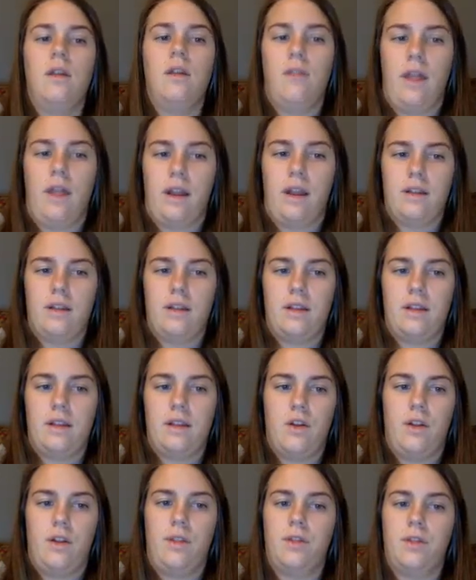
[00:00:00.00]
Like I said
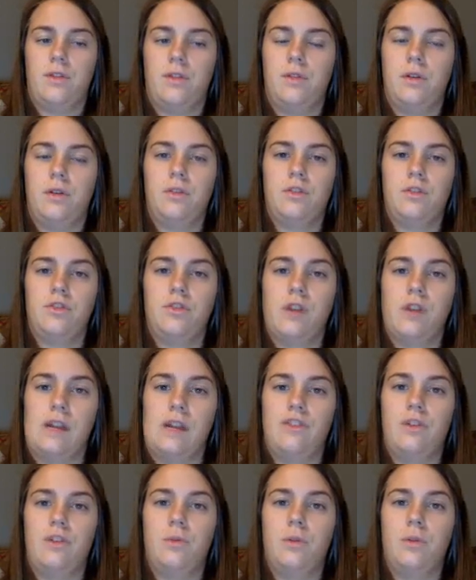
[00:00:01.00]
earlier, the 3-rule
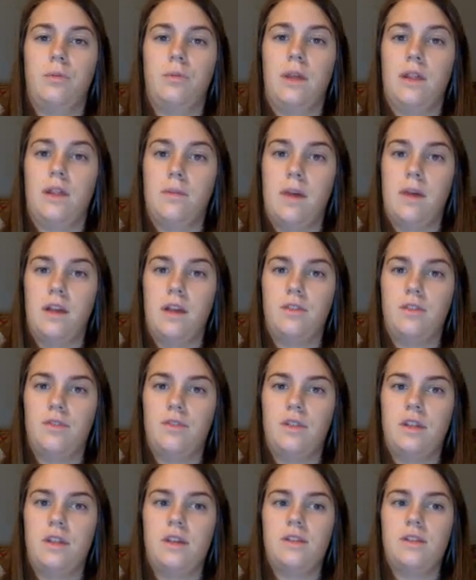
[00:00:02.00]
strategy would be the best for
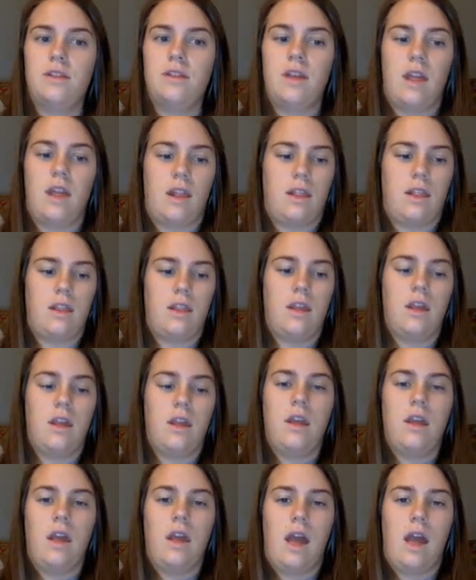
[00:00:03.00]
this, and
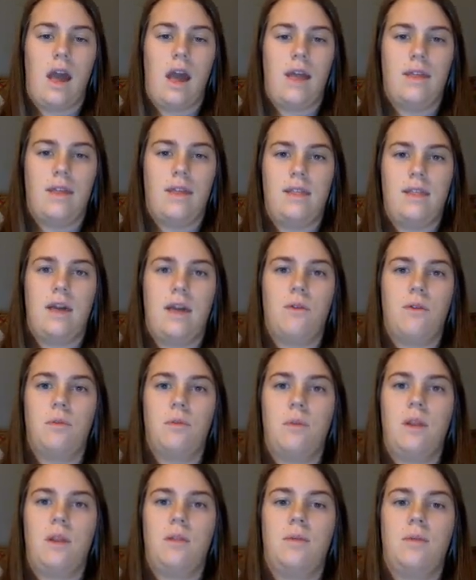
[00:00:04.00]
I think that would
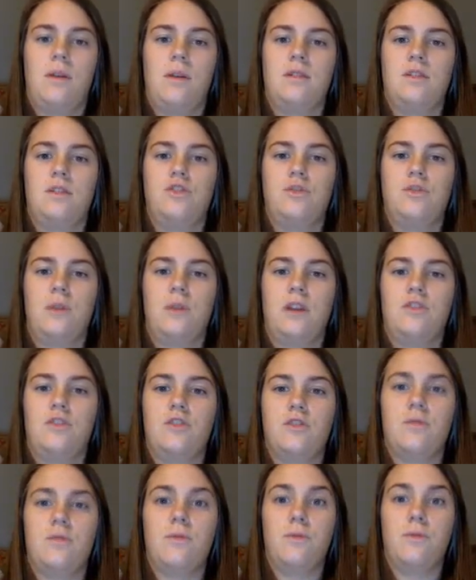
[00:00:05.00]
be the best
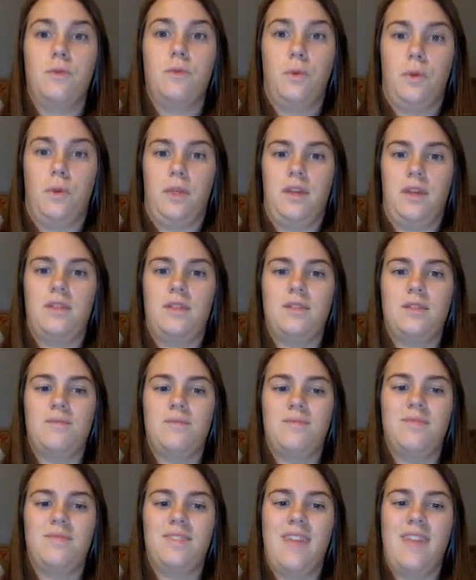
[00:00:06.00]
situation for this.
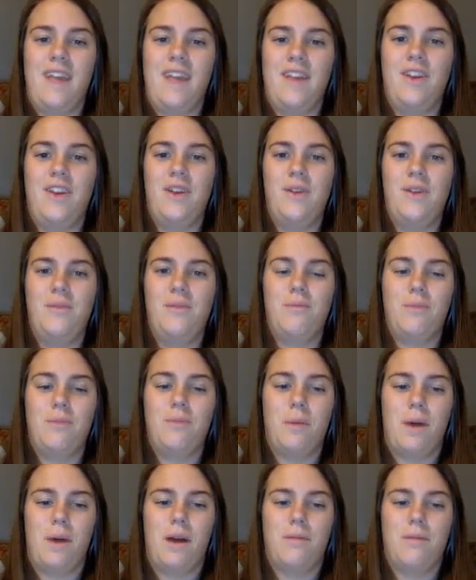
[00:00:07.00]
Thank you.
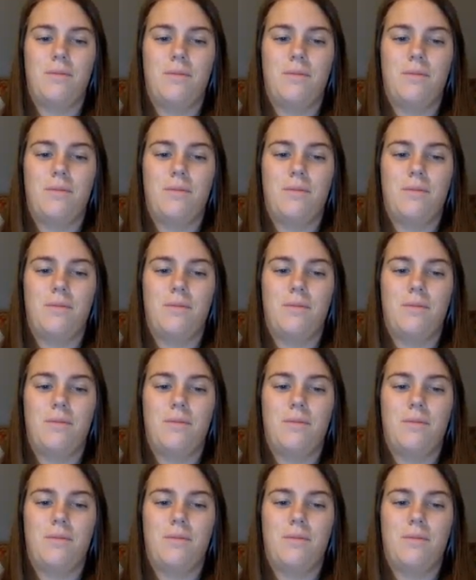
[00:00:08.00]
Bye-bye.